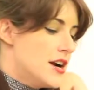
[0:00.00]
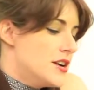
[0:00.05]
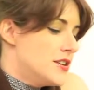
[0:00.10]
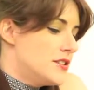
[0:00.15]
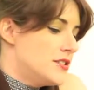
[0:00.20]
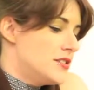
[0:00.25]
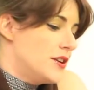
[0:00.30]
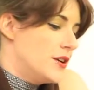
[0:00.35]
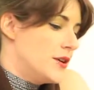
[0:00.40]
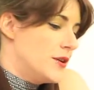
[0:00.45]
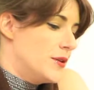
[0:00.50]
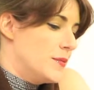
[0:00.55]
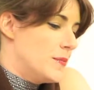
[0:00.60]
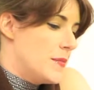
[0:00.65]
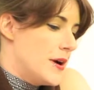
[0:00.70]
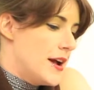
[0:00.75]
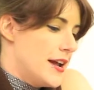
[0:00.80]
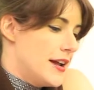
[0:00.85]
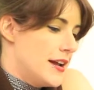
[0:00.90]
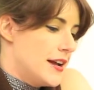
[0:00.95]
So
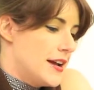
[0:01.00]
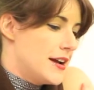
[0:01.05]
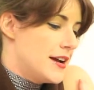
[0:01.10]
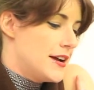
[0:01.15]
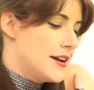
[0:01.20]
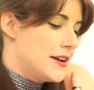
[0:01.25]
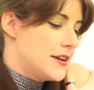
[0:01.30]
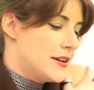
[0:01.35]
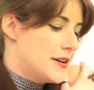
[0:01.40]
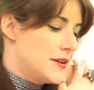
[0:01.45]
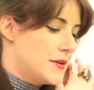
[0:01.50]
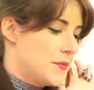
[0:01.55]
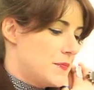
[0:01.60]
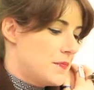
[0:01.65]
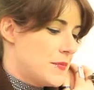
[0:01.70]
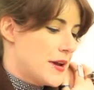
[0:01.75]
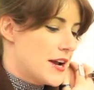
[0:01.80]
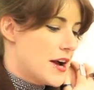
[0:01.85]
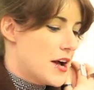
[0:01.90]
my